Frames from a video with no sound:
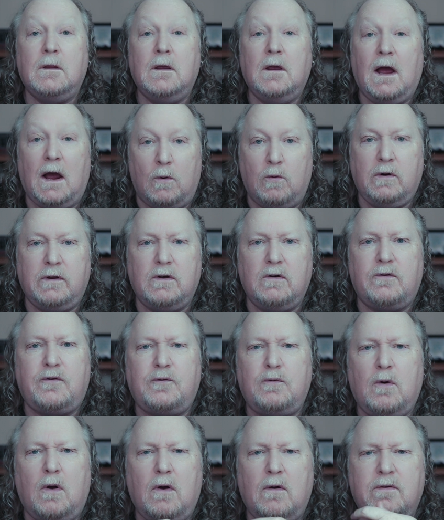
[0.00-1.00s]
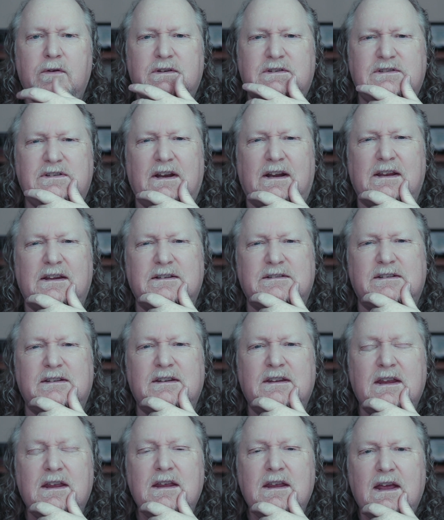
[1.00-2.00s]
I want to go through all the settings
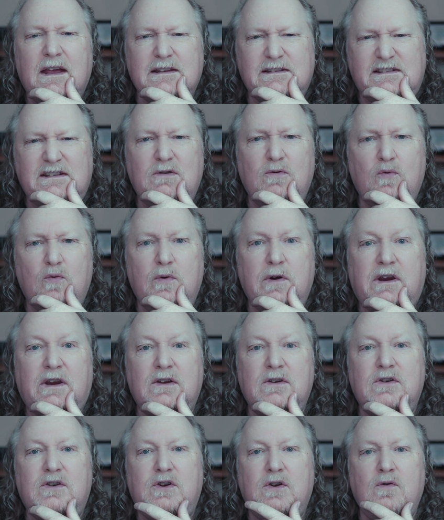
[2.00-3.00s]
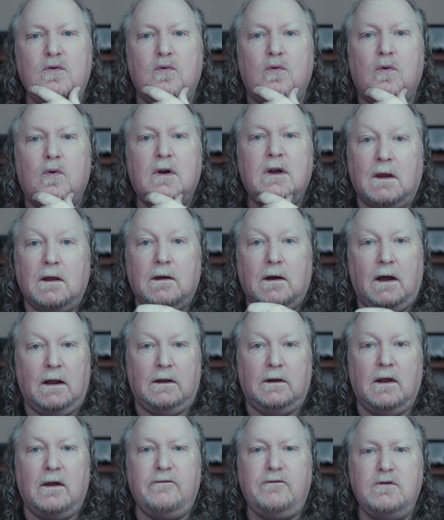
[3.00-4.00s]
and, and see what we can do. I
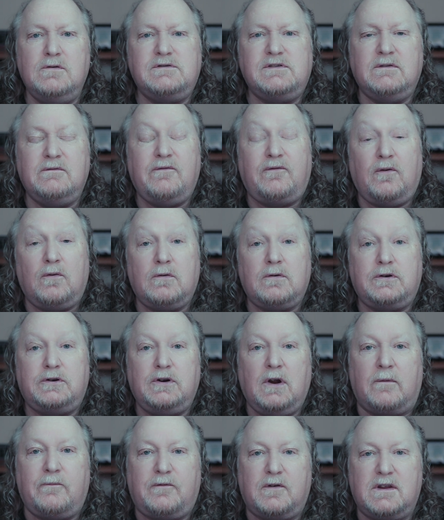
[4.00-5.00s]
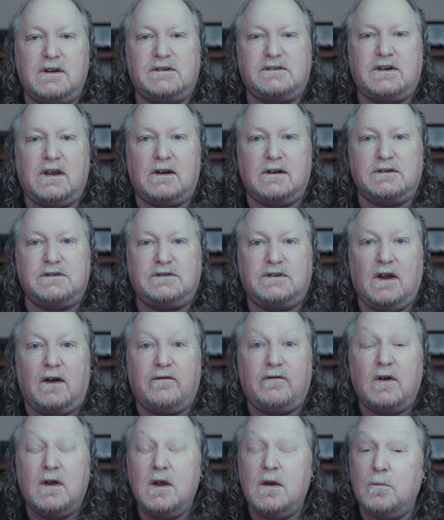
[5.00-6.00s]
love using Photoshop for this kind of
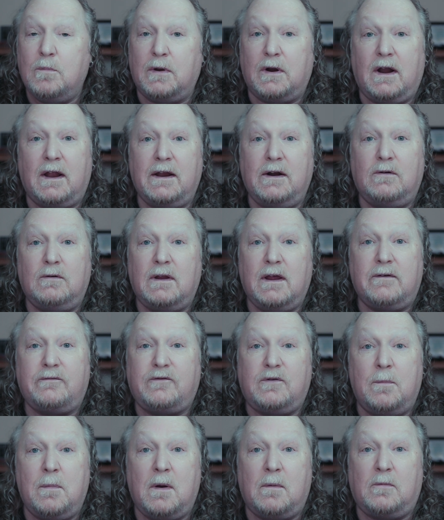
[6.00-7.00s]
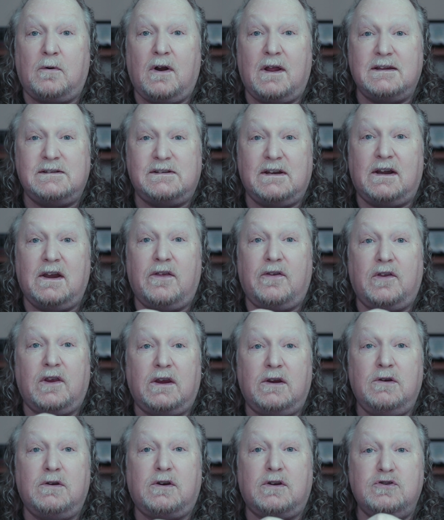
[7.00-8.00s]
stuff, but I don't have to memorize anything.
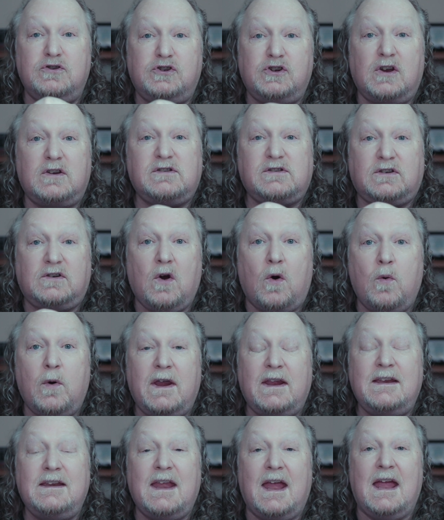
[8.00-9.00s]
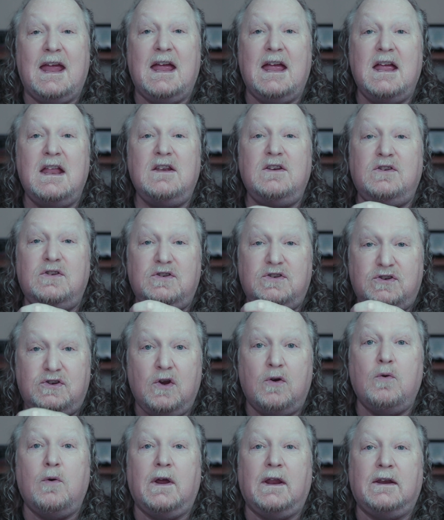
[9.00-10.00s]
You can just go in and
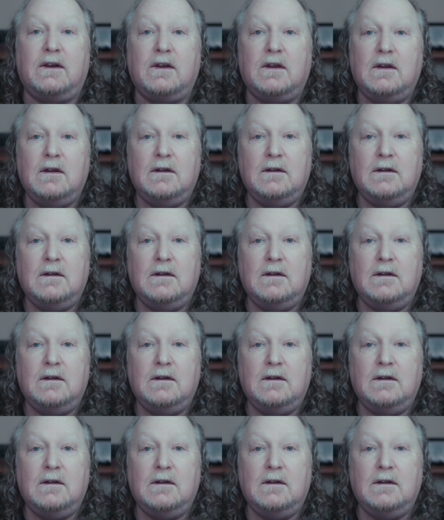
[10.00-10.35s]
do it.